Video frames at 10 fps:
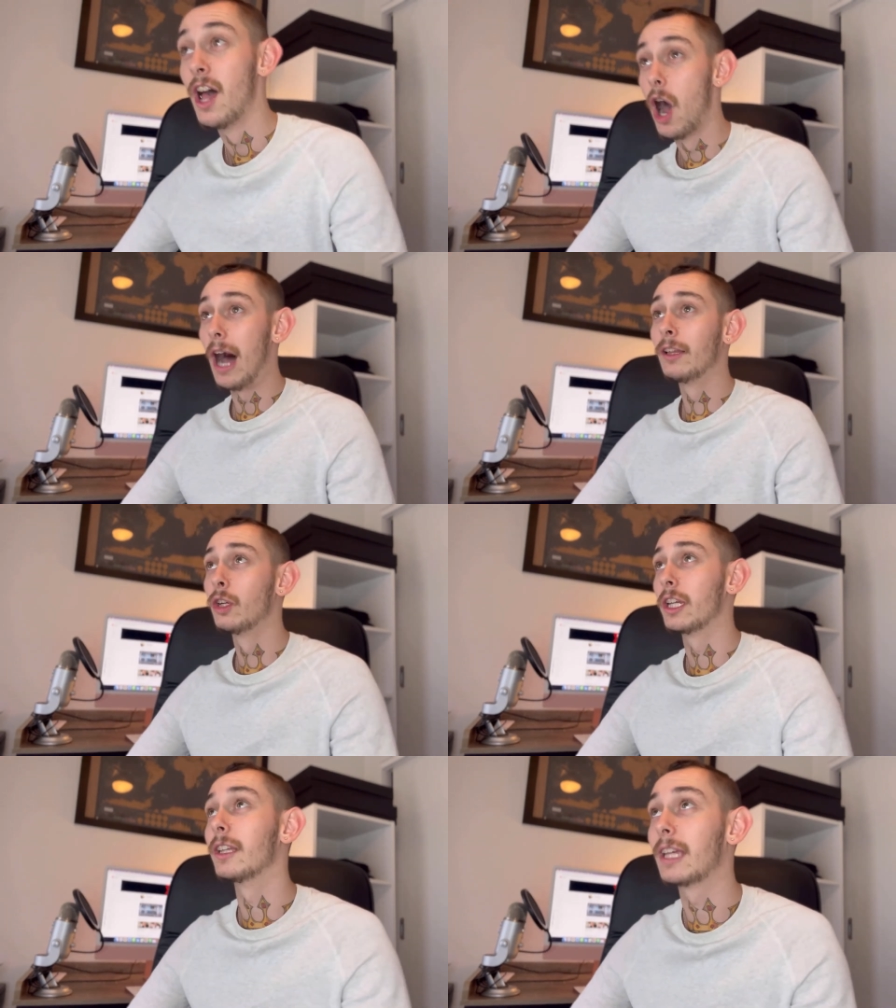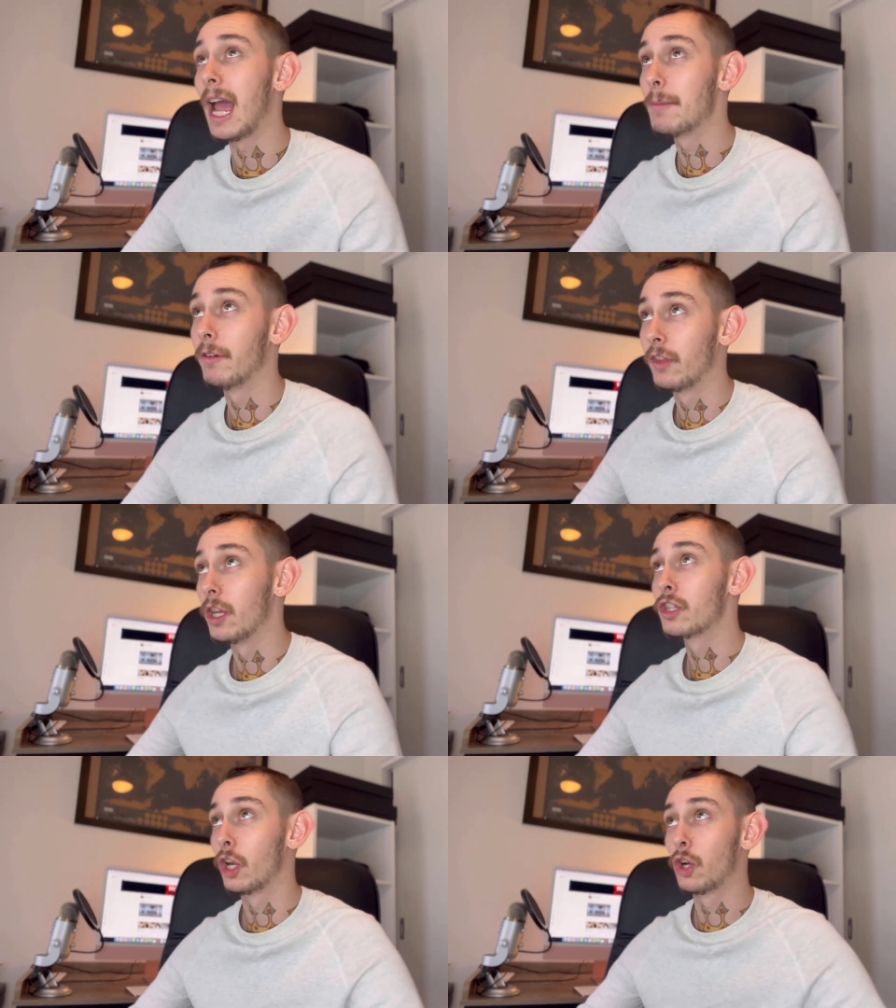I look at the game of the
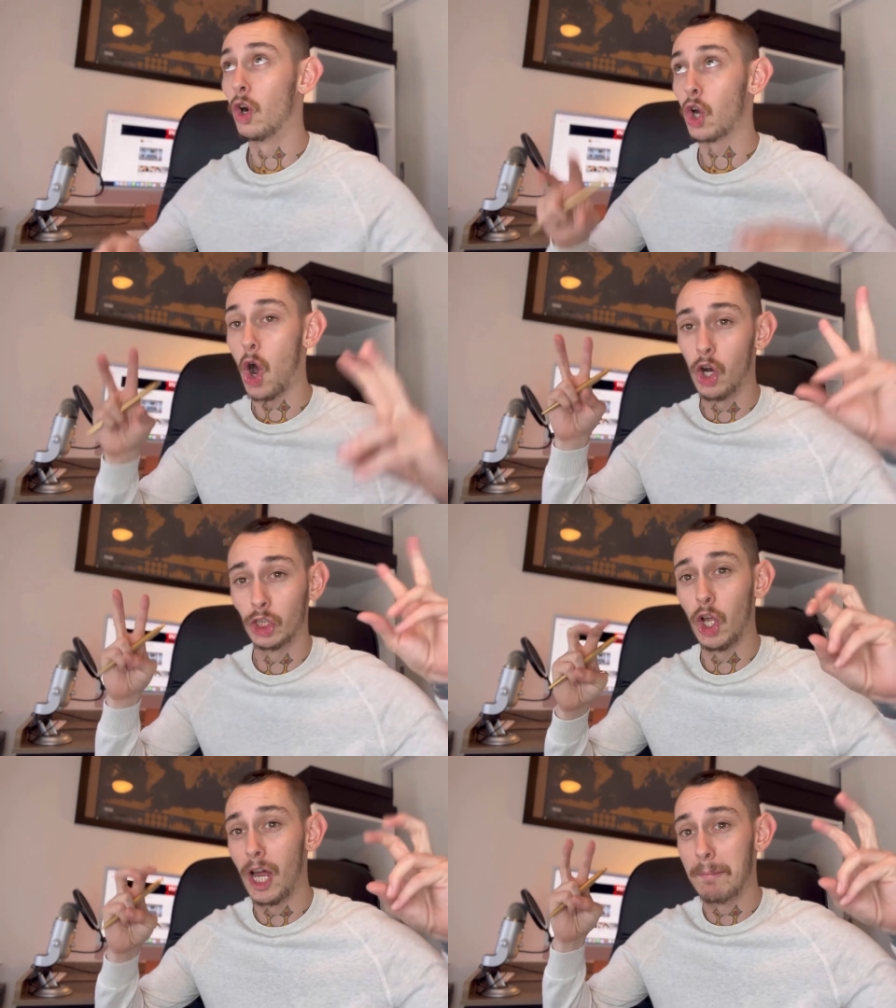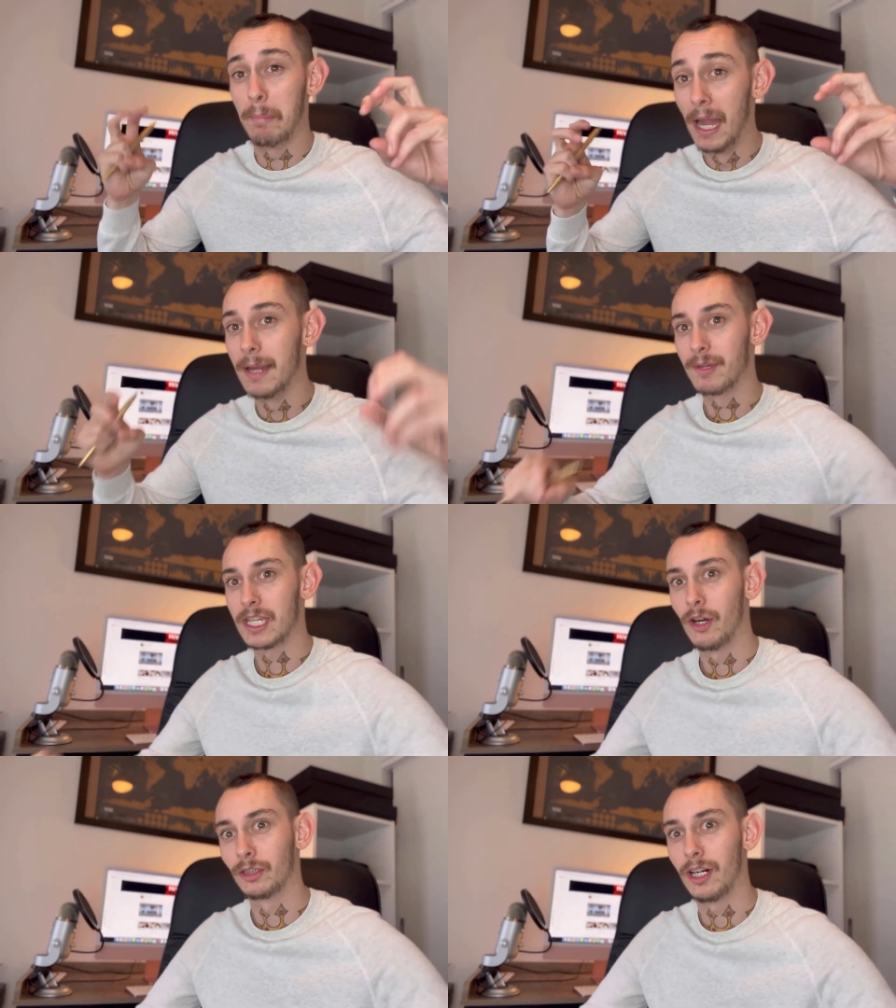so-called online pimps, the
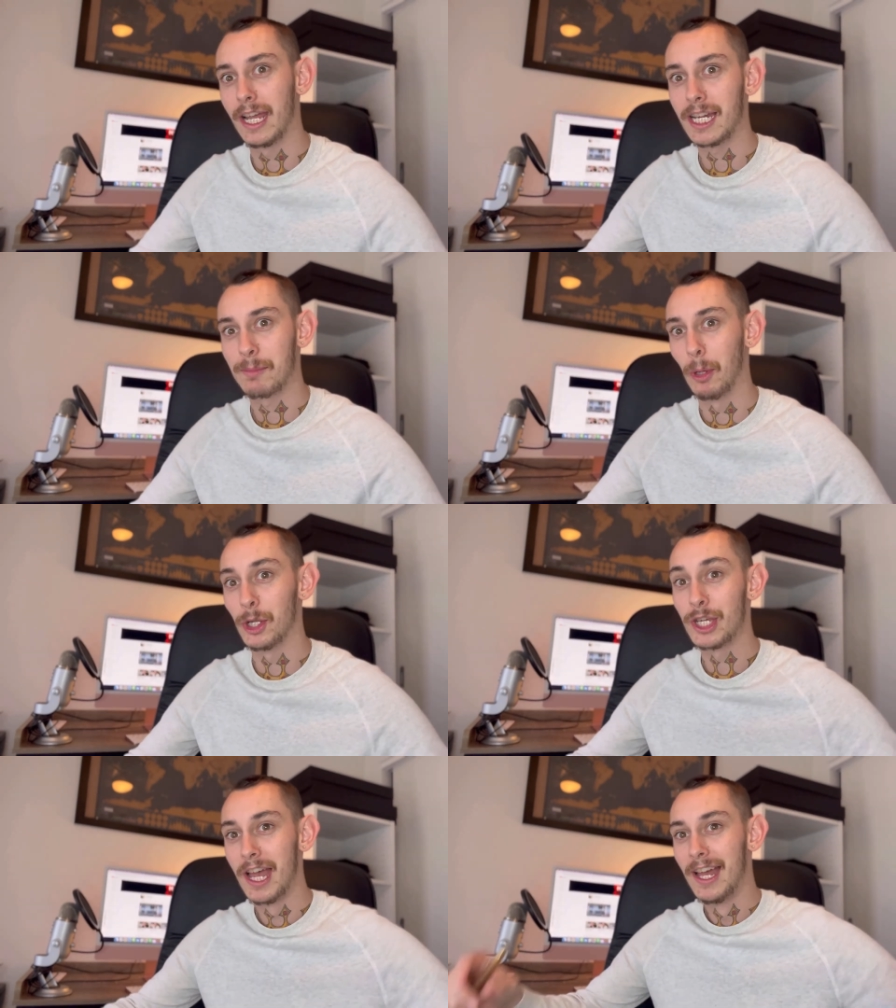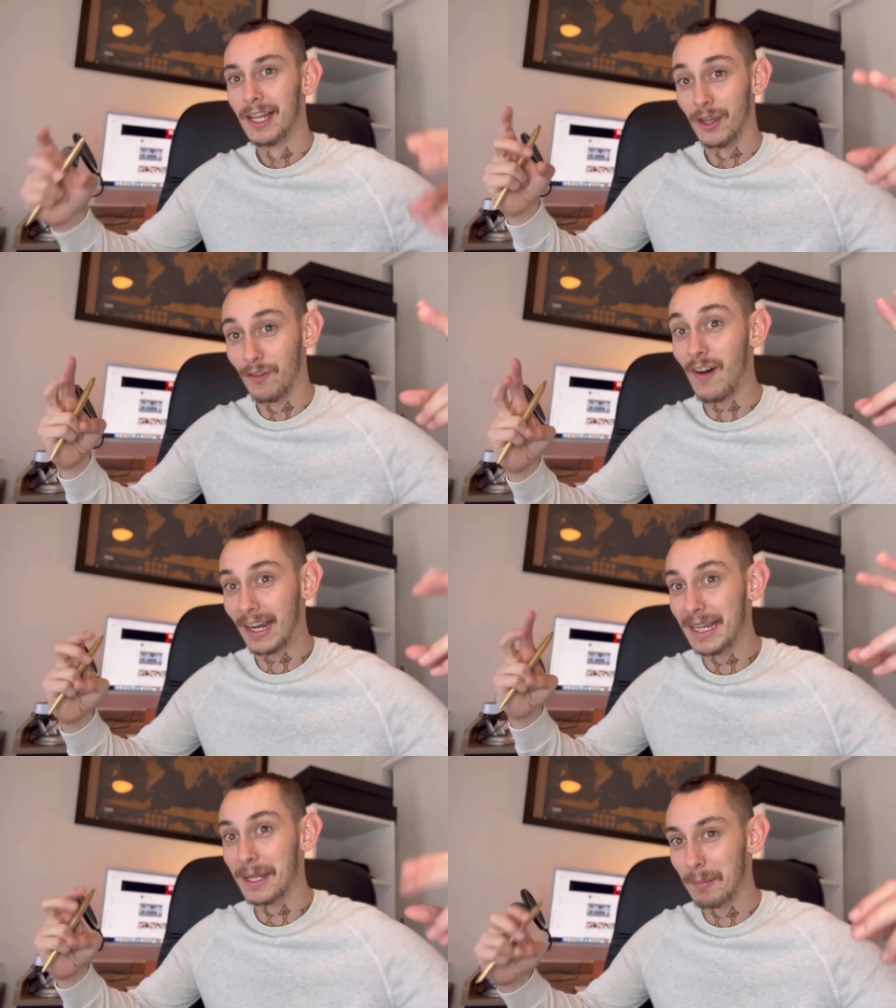online experts, the
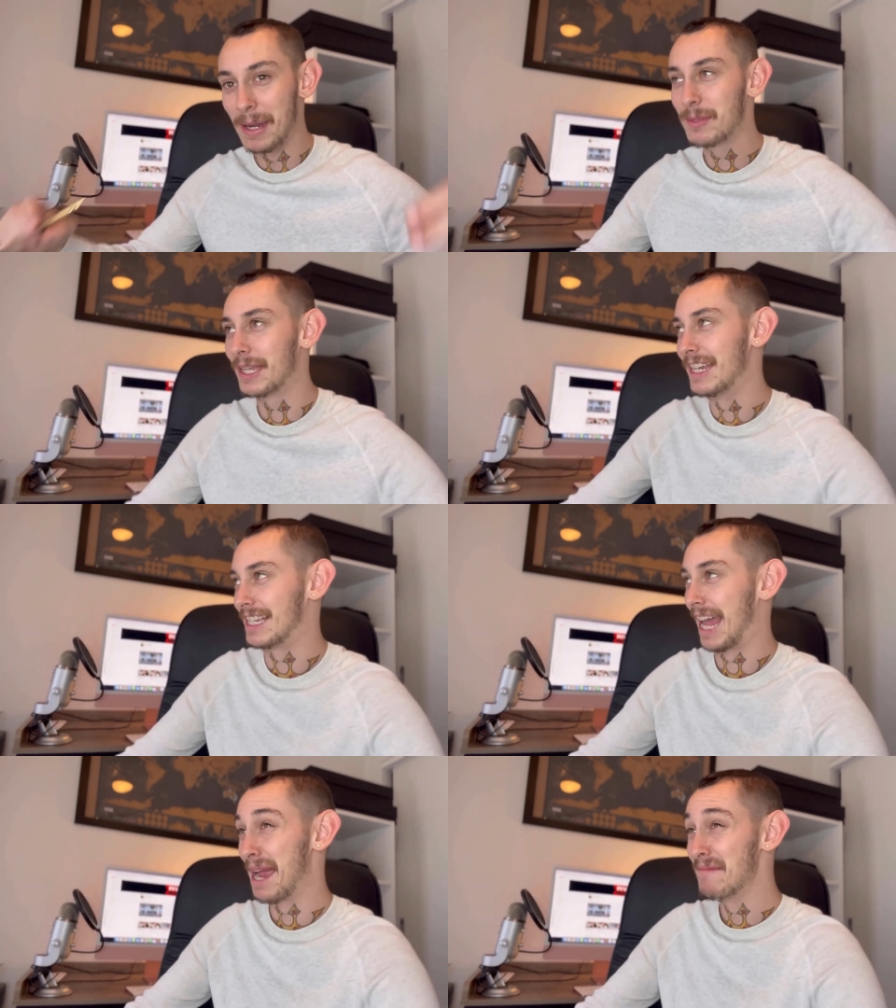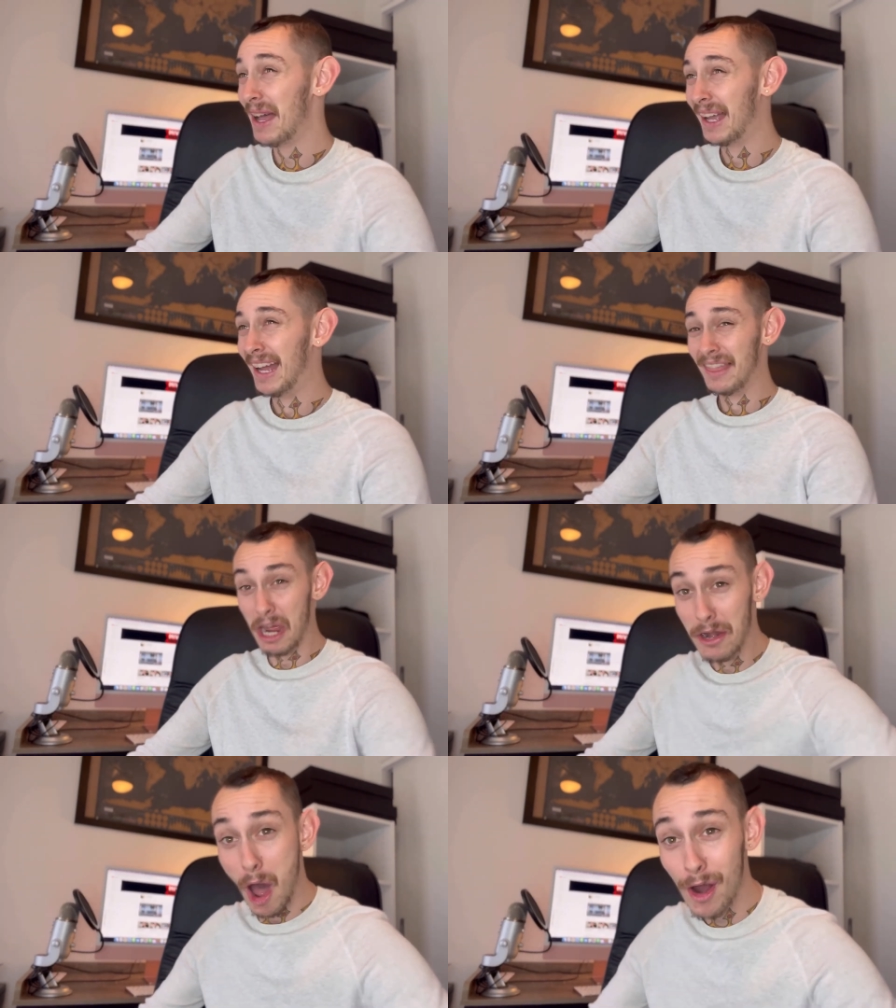pimps of this game, the
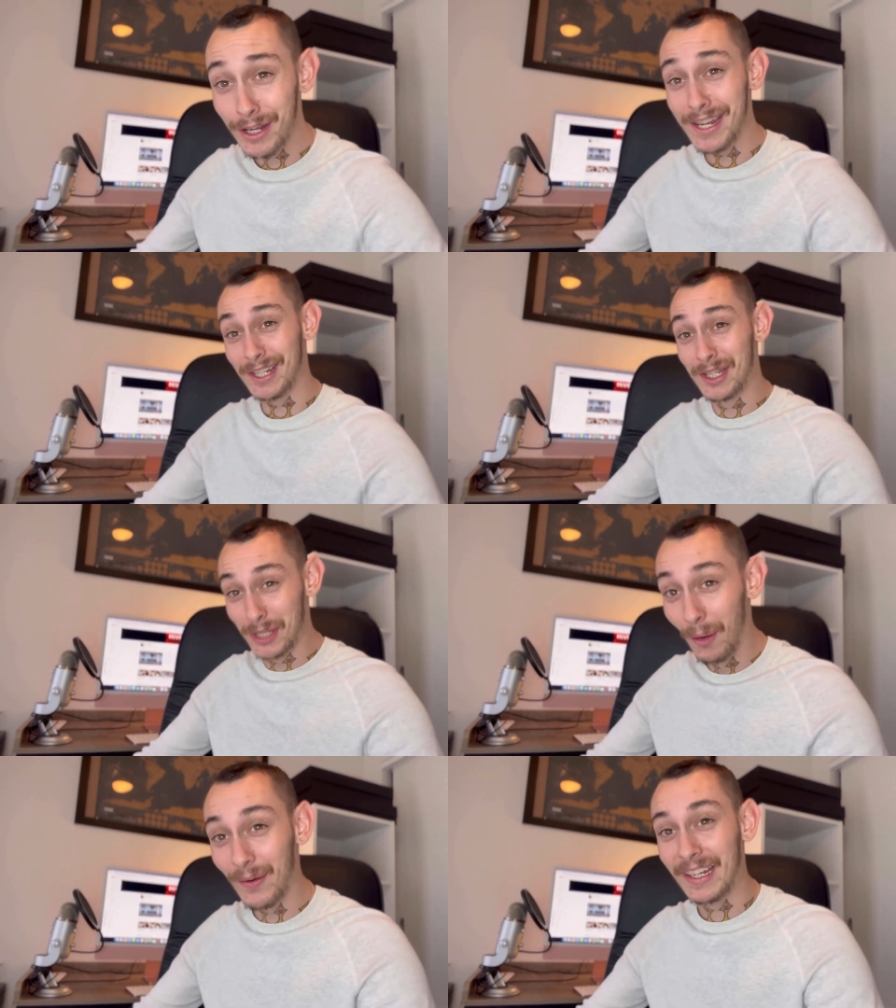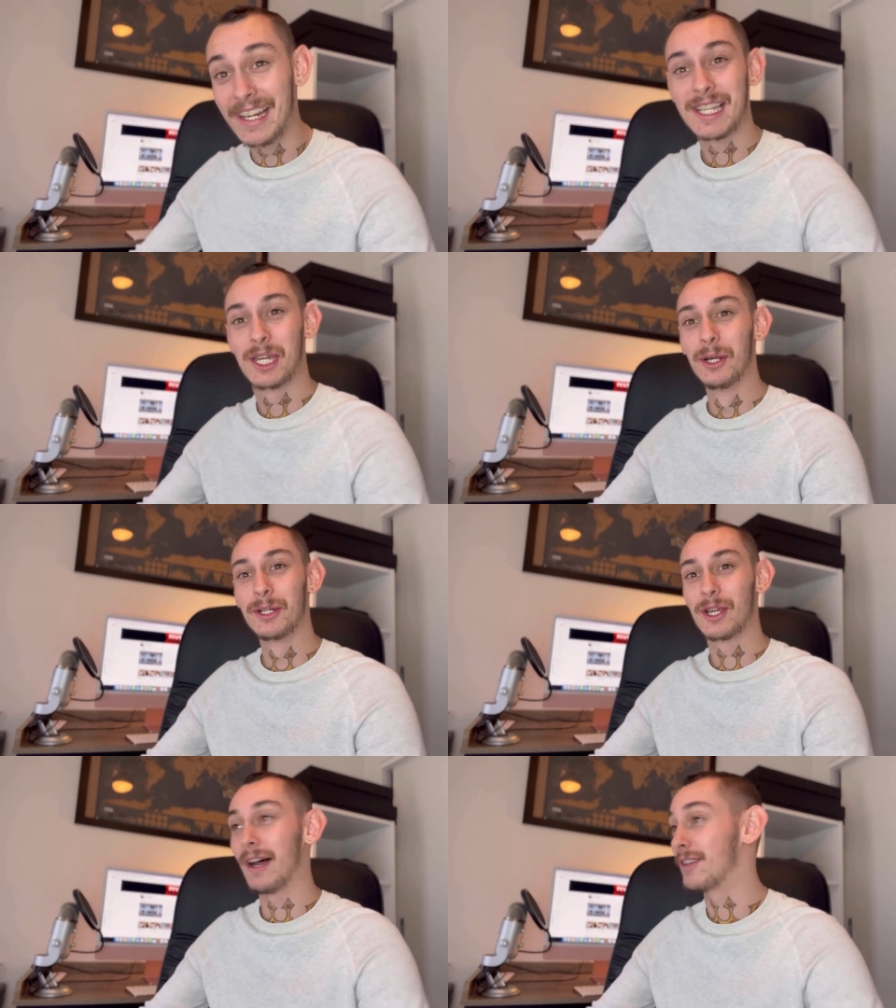nerdiest, dorkiest dudes
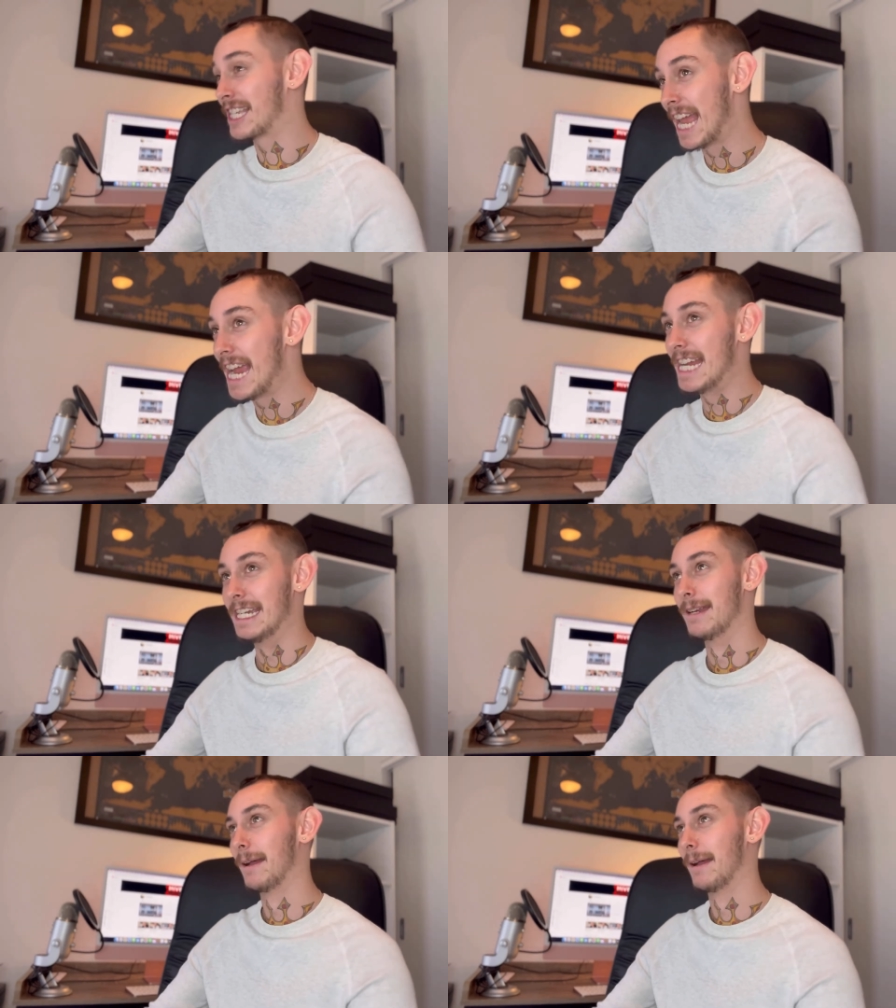I've seen.